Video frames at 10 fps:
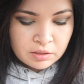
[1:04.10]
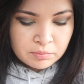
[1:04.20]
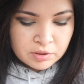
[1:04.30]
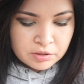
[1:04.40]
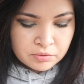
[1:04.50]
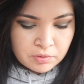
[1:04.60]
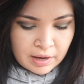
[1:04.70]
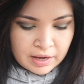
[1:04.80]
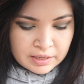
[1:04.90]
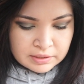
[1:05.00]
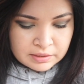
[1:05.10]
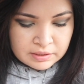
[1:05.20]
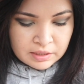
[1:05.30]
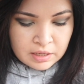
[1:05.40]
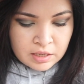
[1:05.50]
number two
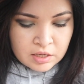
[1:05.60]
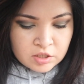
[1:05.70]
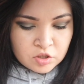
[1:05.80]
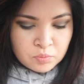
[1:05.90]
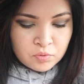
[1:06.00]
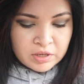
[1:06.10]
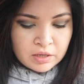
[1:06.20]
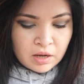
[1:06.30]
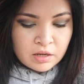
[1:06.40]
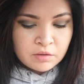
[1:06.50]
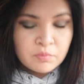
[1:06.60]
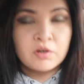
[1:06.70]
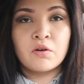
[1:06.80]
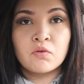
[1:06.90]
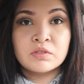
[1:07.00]
asks, spooky autumn or
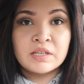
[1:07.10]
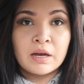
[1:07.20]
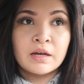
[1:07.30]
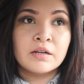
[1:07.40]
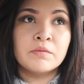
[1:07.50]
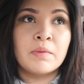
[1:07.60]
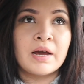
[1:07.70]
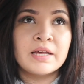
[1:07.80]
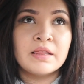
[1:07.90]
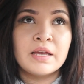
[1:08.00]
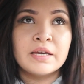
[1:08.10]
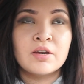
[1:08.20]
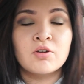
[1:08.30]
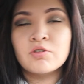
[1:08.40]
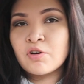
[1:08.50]
cozy autumn? I like
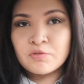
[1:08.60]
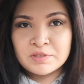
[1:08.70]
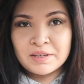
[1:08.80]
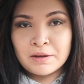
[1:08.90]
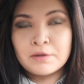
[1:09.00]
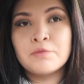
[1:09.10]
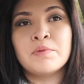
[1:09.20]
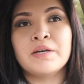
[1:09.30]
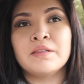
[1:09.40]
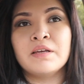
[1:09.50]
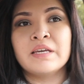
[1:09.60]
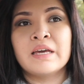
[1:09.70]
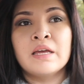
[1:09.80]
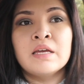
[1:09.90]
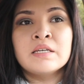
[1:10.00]
cozy autumn. I like
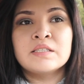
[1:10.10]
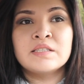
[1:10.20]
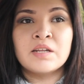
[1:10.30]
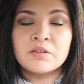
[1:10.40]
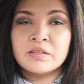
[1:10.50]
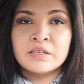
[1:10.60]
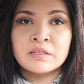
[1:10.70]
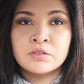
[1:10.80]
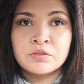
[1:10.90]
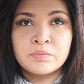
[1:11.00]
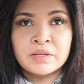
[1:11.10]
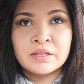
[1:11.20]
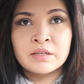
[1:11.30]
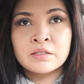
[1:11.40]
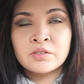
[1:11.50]
snuggling into a
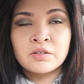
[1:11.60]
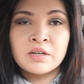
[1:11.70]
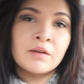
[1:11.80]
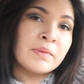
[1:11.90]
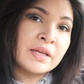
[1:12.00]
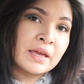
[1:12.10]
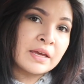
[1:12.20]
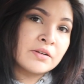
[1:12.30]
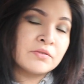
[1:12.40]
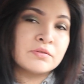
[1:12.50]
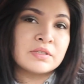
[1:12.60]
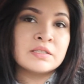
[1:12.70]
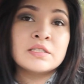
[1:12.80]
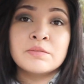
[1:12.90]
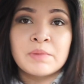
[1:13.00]
blanket, turning on my candles,
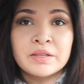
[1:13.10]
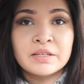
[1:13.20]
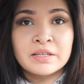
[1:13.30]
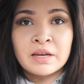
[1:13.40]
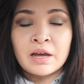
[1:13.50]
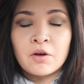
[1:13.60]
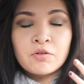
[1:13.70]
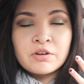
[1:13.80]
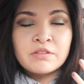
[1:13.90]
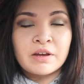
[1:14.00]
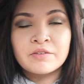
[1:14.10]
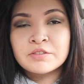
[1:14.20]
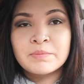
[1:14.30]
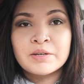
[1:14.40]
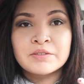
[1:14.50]
and smelling how good the house
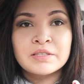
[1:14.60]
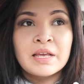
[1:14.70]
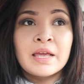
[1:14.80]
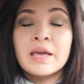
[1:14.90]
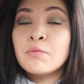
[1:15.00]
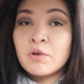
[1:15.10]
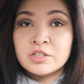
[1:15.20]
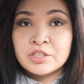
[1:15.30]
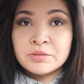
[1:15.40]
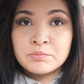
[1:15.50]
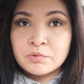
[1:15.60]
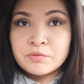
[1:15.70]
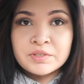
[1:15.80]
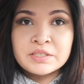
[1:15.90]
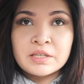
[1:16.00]
smells and watching
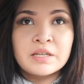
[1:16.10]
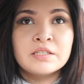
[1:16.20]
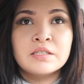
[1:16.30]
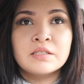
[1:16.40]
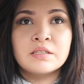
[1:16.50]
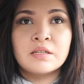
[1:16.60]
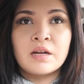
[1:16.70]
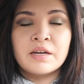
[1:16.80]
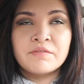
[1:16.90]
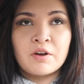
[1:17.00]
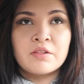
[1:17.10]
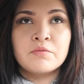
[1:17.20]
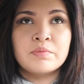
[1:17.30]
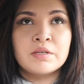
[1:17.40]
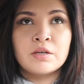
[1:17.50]
movies. I just, I'd rather
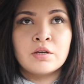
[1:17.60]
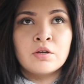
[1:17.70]
be